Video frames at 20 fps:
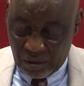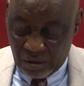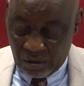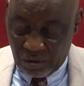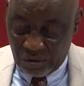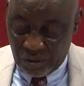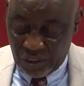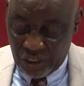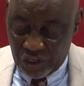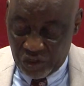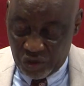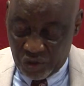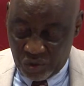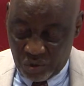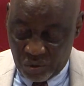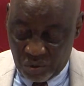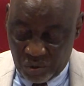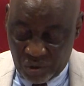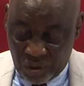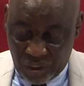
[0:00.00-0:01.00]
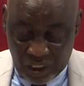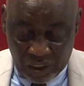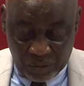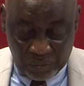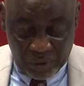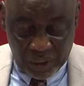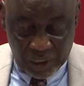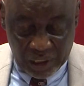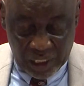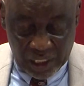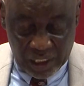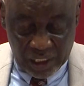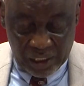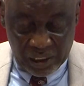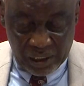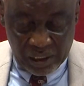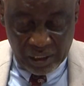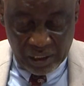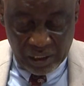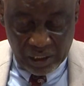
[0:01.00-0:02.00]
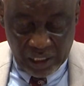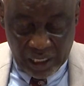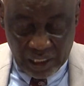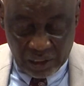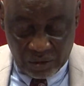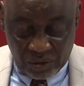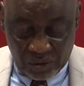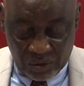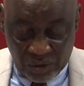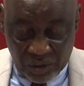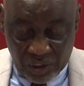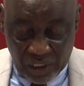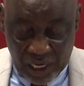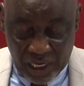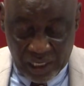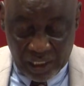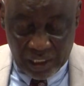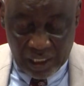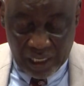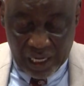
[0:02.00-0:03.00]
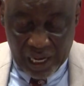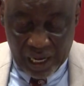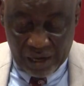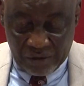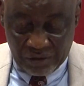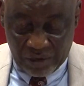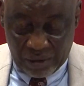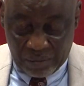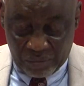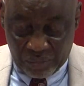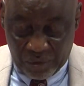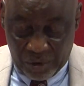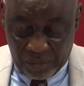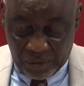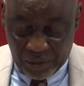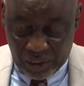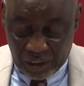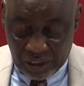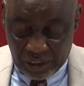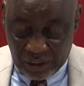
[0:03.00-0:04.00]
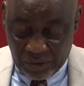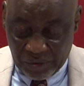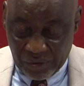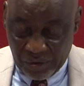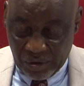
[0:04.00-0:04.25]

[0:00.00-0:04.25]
on issues, especially that concern the lives and property